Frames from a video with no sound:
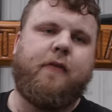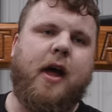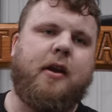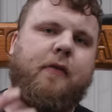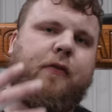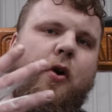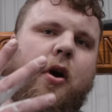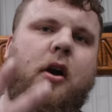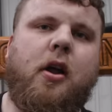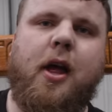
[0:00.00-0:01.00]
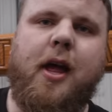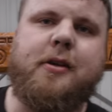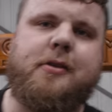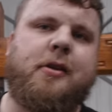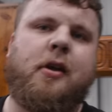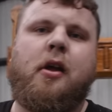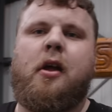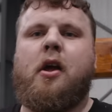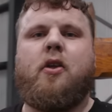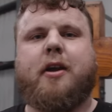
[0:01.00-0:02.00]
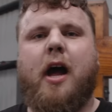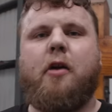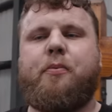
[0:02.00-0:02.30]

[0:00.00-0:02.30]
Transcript: Event four is the car